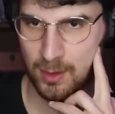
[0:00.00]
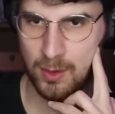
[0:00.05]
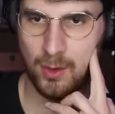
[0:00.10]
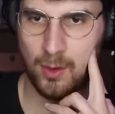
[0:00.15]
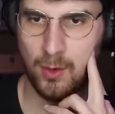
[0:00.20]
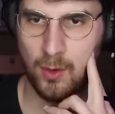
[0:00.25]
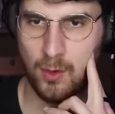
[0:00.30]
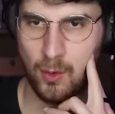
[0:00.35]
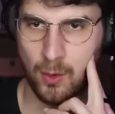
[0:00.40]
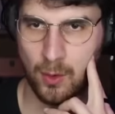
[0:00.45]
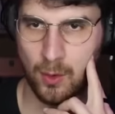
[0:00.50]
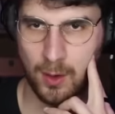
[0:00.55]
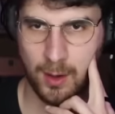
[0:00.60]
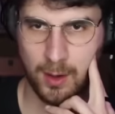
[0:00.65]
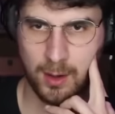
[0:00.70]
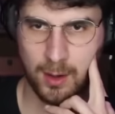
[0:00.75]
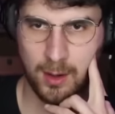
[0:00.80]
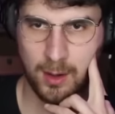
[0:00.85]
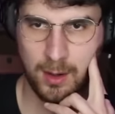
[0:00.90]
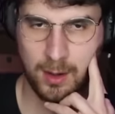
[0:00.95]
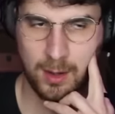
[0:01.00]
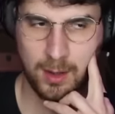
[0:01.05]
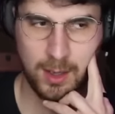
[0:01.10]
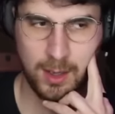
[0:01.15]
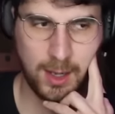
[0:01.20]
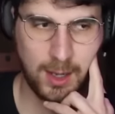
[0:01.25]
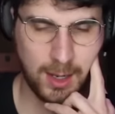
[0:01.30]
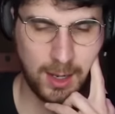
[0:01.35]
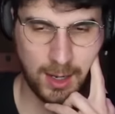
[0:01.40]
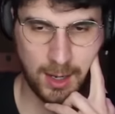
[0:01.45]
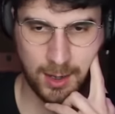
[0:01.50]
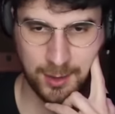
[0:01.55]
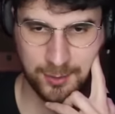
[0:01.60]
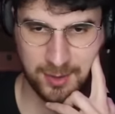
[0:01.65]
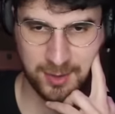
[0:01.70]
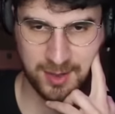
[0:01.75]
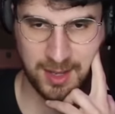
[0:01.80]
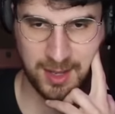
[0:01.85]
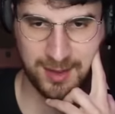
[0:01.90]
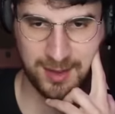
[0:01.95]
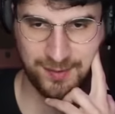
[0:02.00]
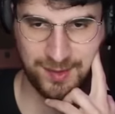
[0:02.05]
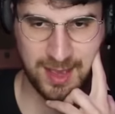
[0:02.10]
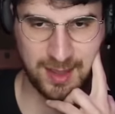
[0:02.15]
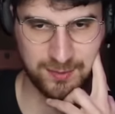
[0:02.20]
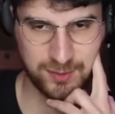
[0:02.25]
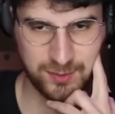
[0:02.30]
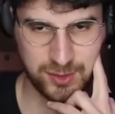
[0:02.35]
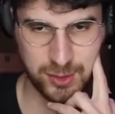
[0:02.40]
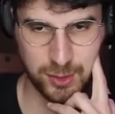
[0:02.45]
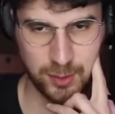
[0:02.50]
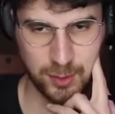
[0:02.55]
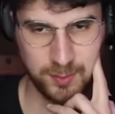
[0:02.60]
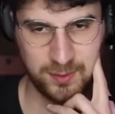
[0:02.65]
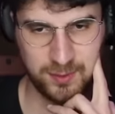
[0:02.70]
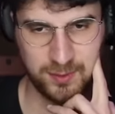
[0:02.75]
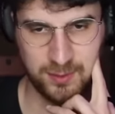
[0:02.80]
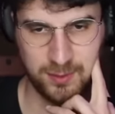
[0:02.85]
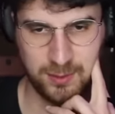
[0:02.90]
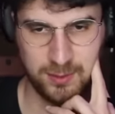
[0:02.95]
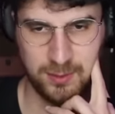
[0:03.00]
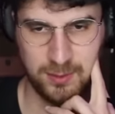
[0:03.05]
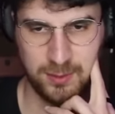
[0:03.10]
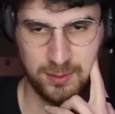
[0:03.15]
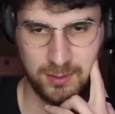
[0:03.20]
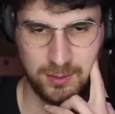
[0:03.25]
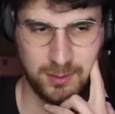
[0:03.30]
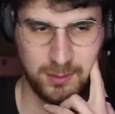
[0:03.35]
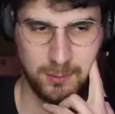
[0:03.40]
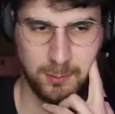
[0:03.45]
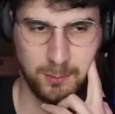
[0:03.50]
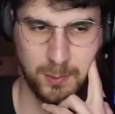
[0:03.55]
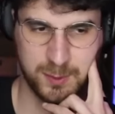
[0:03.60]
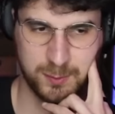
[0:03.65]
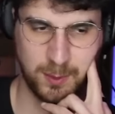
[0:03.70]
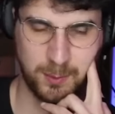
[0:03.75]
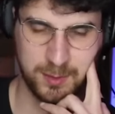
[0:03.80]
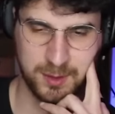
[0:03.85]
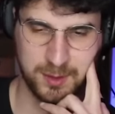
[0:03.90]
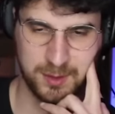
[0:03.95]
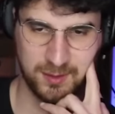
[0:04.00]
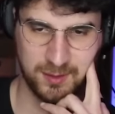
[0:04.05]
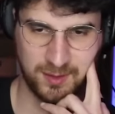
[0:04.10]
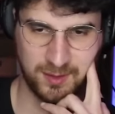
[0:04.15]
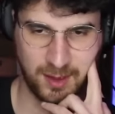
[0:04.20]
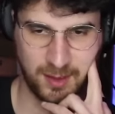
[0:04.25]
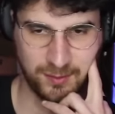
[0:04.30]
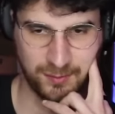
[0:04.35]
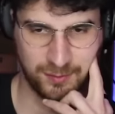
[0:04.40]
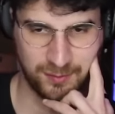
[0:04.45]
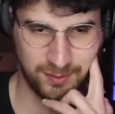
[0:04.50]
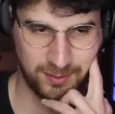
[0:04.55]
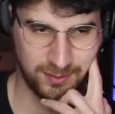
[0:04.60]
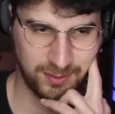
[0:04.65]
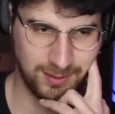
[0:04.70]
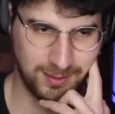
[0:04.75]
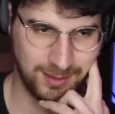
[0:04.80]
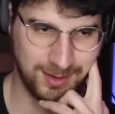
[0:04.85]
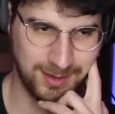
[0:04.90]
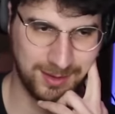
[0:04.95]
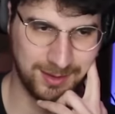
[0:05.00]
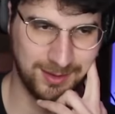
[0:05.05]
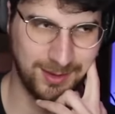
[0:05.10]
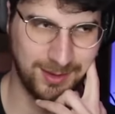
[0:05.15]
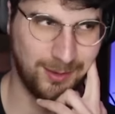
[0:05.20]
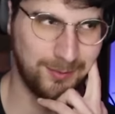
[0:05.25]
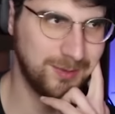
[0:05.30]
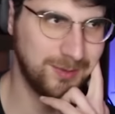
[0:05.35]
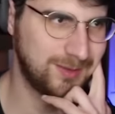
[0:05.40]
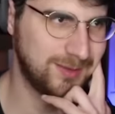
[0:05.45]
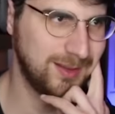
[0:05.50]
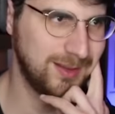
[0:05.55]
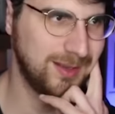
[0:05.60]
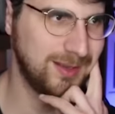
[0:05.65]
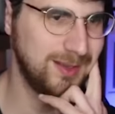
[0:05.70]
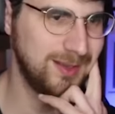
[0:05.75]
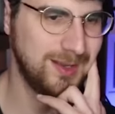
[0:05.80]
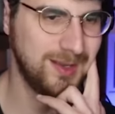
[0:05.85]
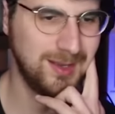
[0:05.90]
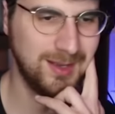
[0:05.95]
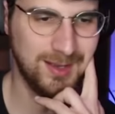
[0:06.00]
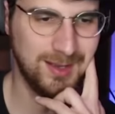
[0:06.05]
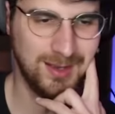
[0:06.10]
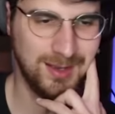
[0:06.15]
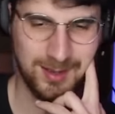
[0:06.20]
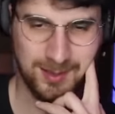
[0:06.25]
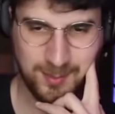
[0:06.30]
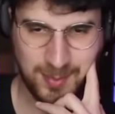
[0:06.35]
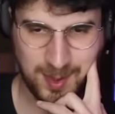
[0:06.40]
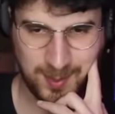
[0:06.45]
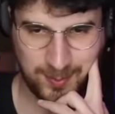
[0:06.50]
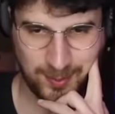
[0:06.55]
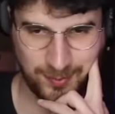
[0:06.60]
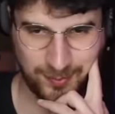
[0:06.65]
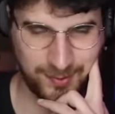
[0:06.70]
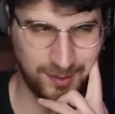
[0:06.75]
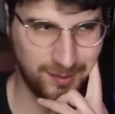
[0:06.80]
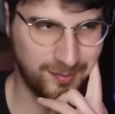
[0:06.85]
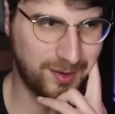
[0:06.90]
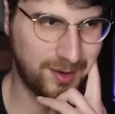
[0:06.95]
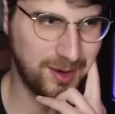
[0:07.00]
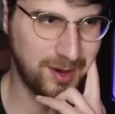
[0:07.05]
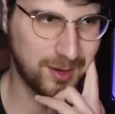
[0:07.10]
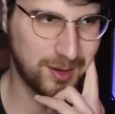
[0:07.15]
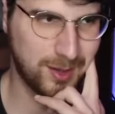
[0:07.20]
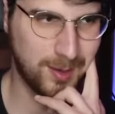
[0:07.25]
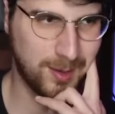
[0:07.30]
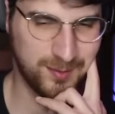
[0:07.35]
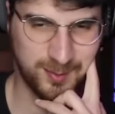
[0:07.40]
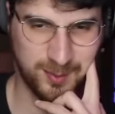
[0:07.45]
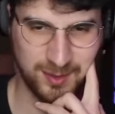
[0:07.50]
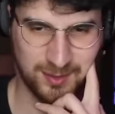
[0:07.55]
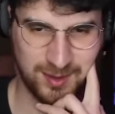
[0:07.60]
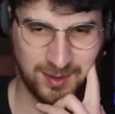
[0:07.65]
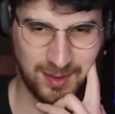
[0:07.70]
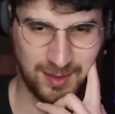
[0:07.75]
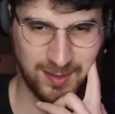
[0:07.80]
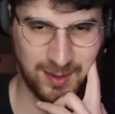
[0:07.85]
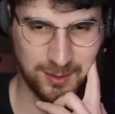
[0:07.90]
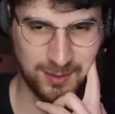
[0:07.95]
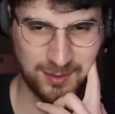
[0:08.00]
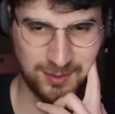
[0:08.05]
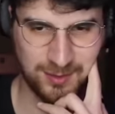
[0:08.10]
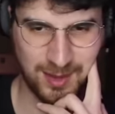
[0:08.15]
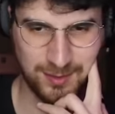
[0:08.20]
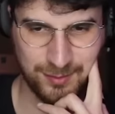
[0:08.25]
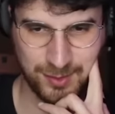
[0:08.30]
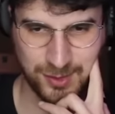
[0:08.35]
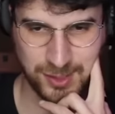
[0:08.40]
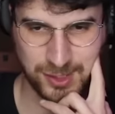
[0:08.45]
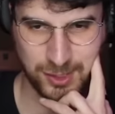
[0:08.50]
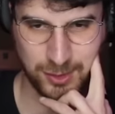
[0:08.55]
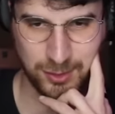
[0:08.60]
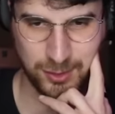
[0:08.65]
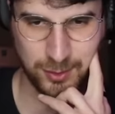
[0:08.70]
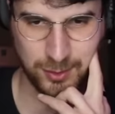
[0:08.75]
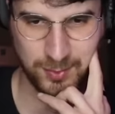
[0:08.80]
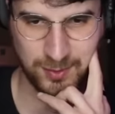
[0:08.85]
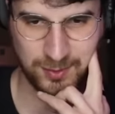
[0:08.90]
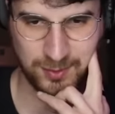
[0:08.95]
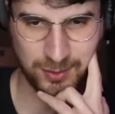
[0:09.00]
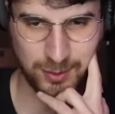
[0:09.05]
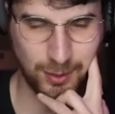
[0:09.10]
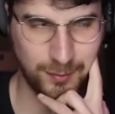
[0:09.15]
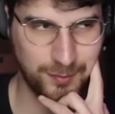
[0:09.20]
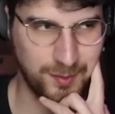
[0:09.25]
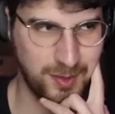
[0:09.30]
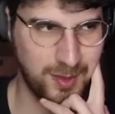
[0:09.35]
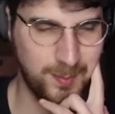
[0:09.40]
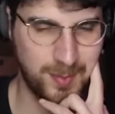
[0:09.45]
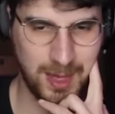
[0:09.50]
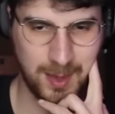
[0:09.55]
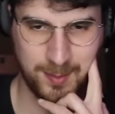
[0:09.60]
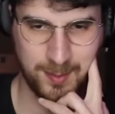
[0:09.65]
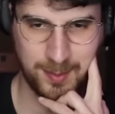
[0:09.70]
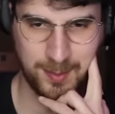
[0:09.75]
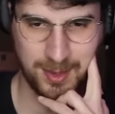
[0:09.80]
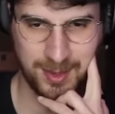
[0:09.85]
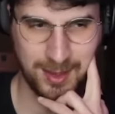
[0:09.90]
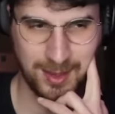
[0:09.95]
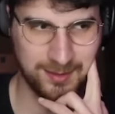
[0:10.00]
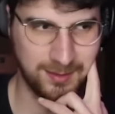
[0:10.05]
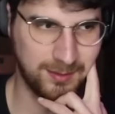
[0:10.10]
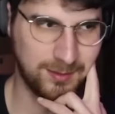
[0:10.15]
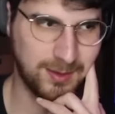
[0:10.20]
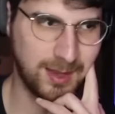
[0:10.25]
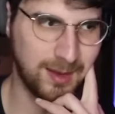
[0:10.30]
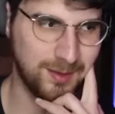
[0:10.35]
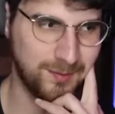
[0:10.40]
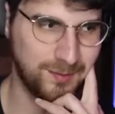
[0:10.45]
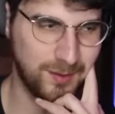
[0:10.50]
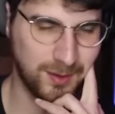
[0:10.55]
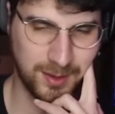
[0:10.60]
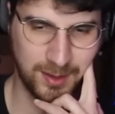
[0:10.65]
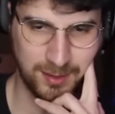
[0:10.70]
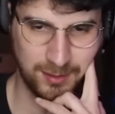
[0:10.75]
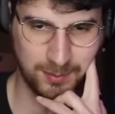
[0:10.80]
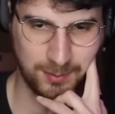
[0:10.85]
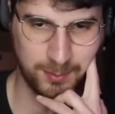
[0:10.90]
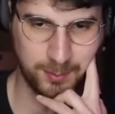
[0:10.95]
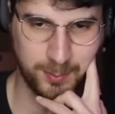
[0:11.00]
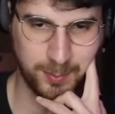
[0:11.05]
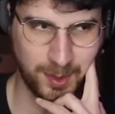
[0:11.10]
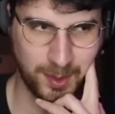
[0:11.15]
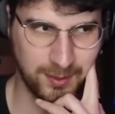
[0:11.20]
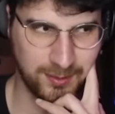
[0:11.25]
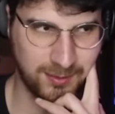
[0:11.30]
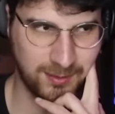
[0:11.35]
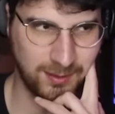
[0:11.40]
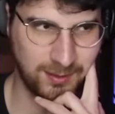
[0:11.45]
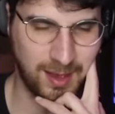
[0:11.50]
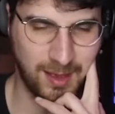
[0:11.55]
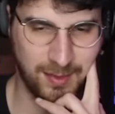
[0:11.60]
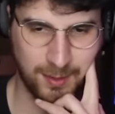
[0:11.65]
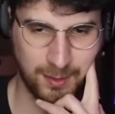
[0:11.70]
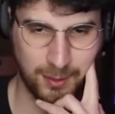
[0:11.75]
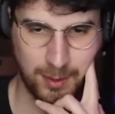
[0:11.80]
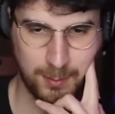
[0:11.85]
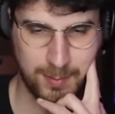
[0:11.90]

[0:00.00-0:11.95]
or 100 IVF tubes, which one would you save? And obviously people feel very uncomfortable saying they would save the tubes over the baby as it's getting fucking burnt to death and going,